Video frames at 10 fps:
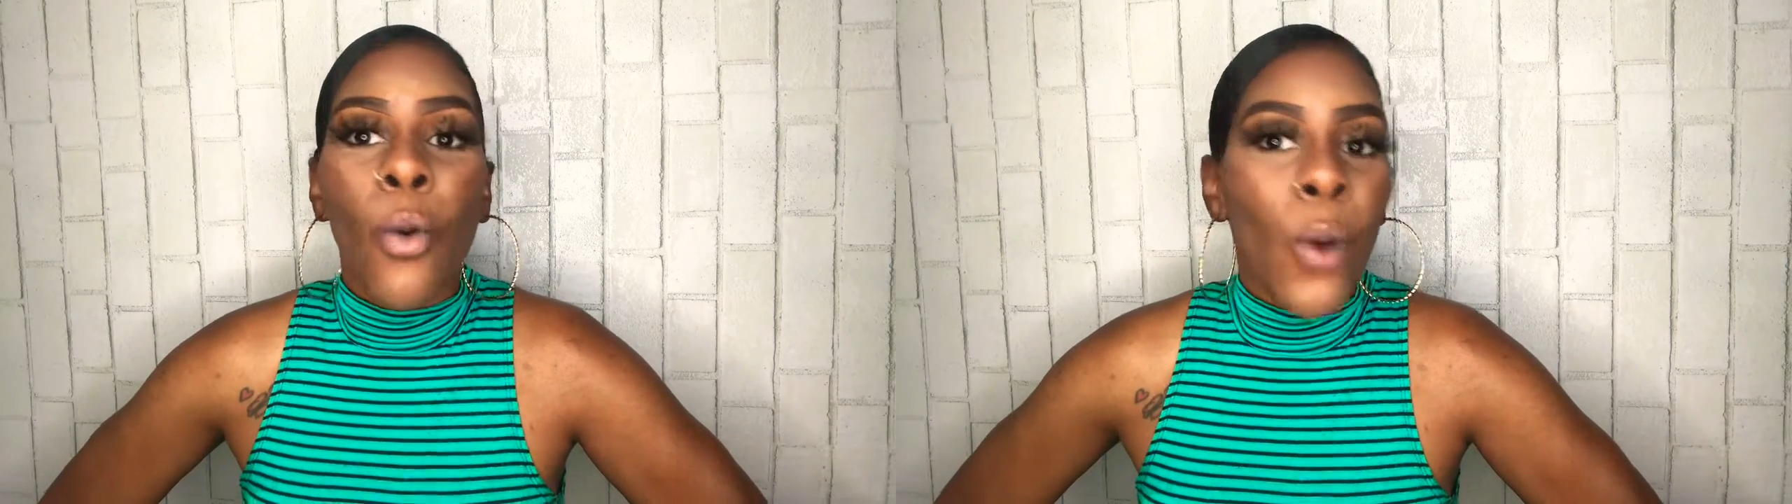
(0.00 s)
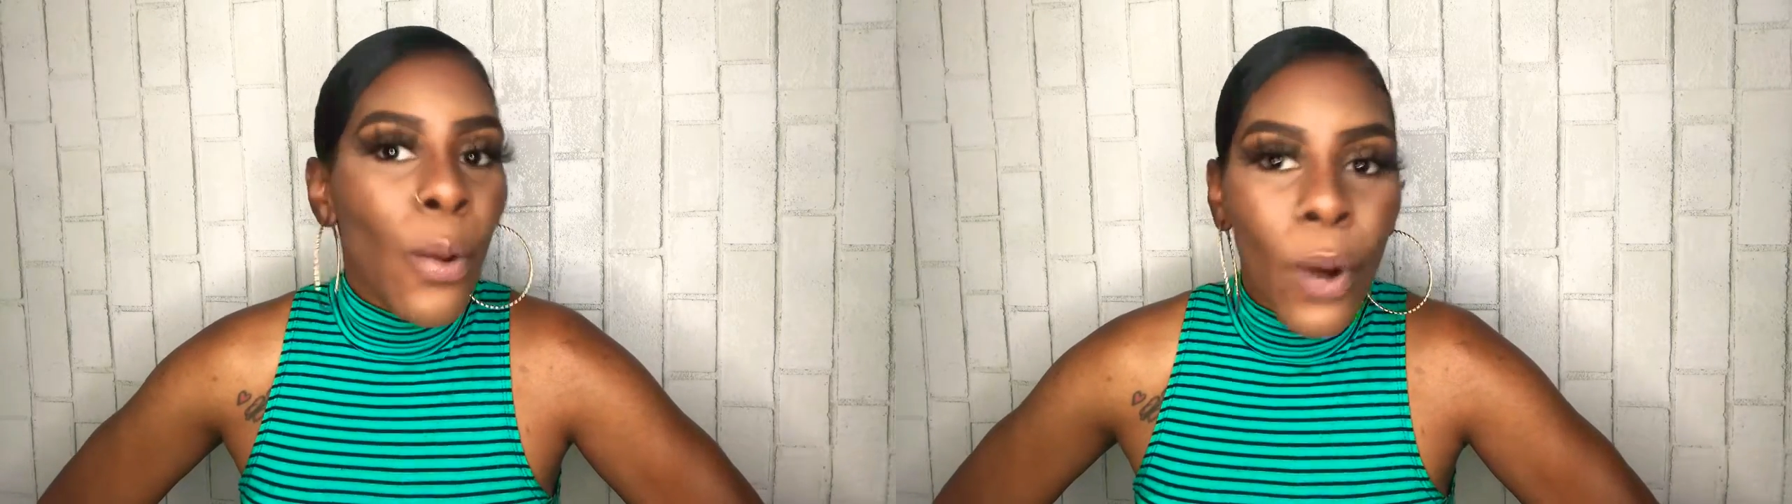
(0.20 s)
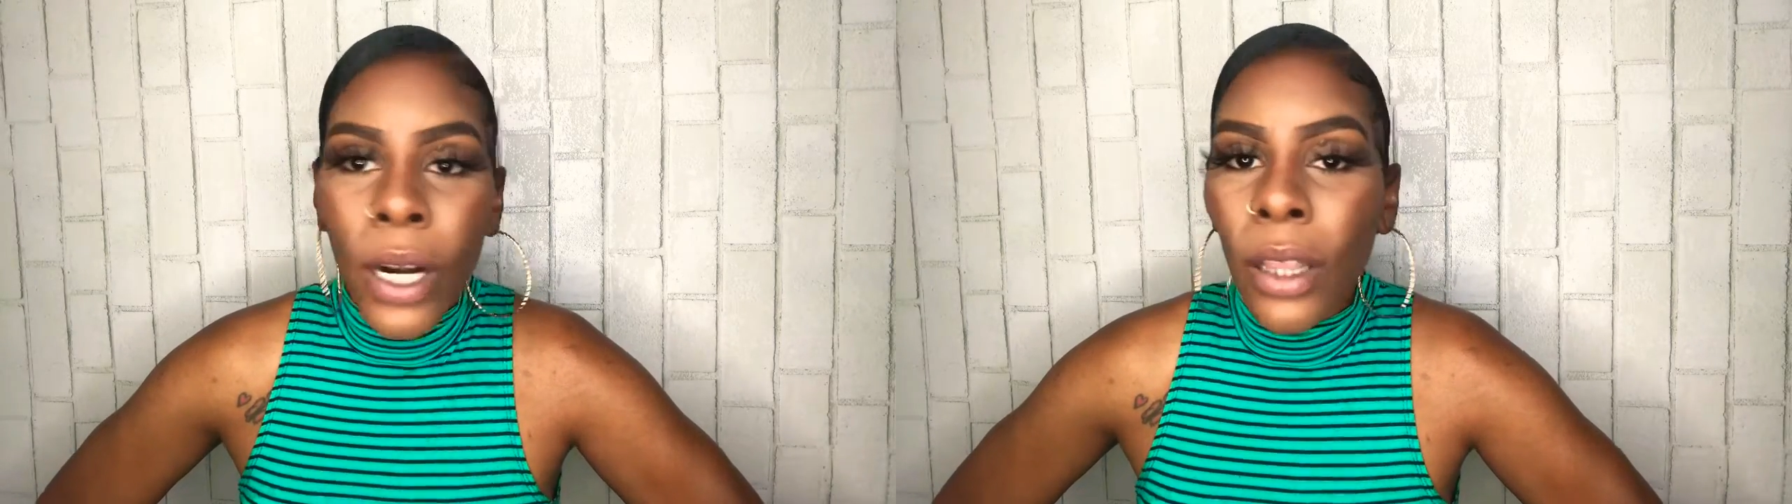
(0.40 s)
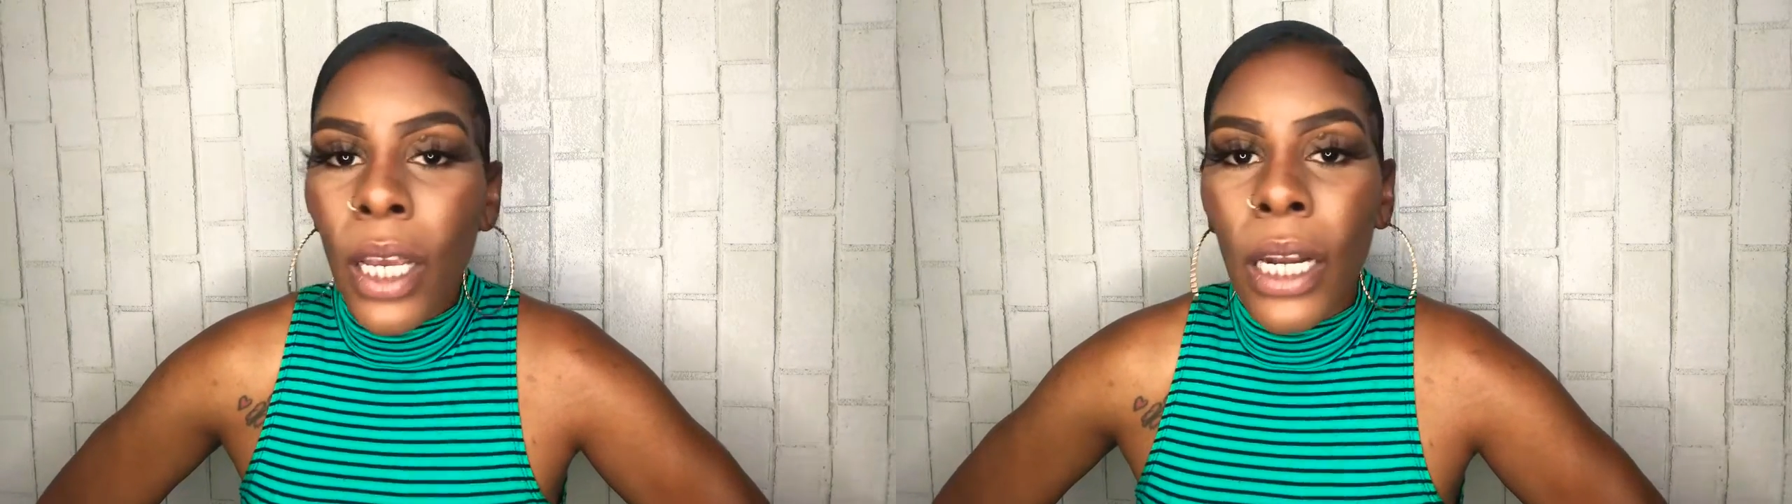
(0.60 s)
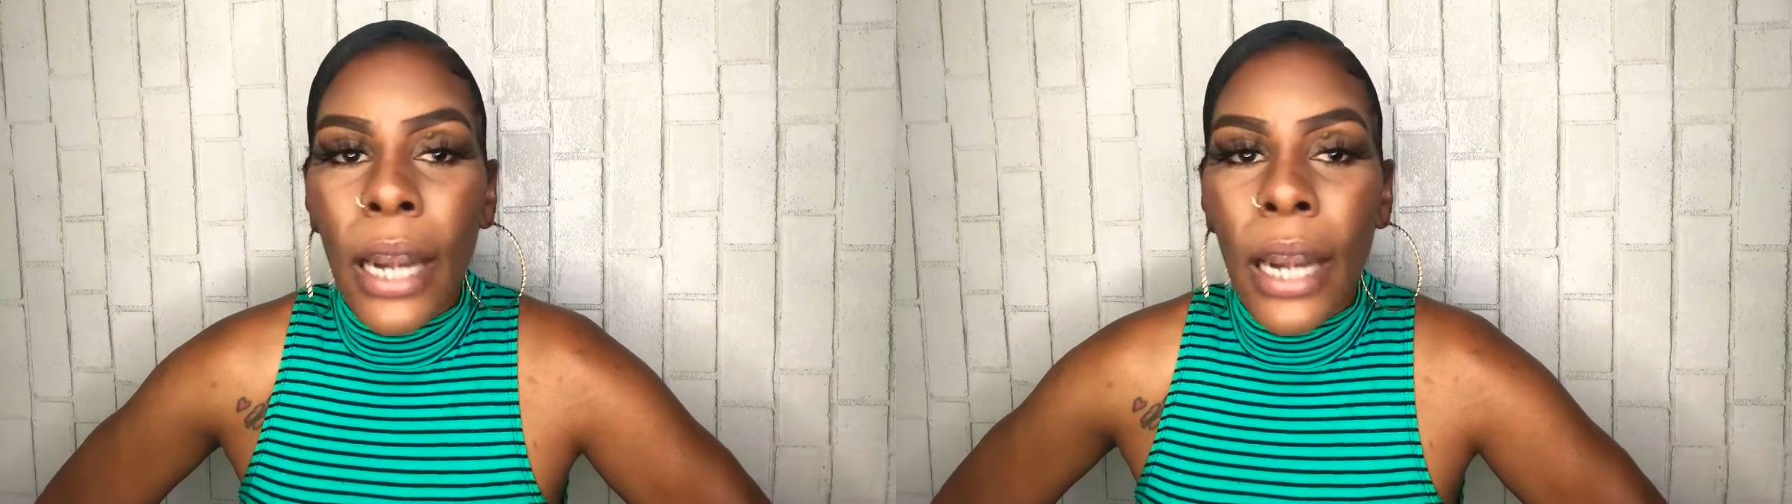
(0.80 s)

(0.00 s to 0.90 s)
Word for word: we want to look